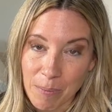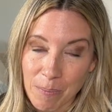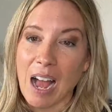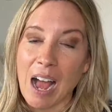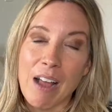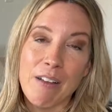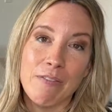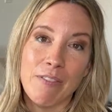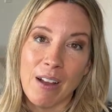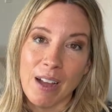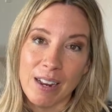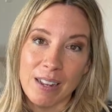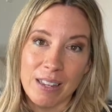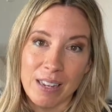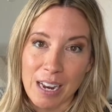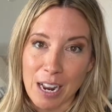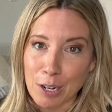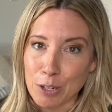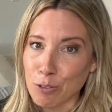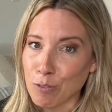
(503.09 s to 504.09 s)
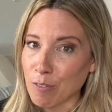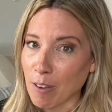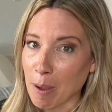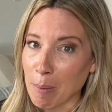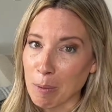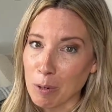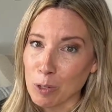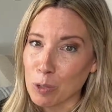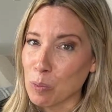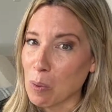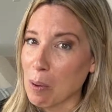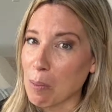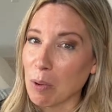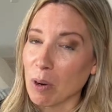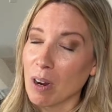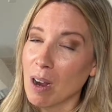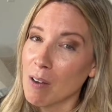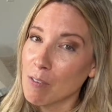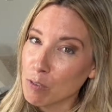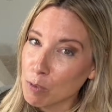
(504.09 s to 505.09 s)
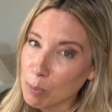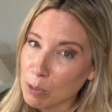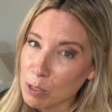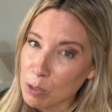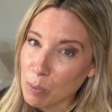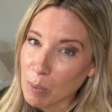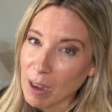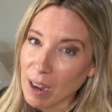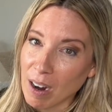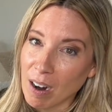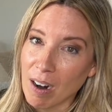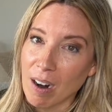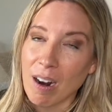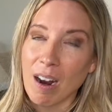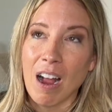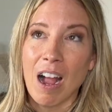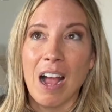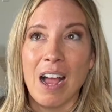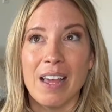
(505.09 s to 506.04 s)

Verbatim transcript: I find the natural fibers way more comfortable to wear.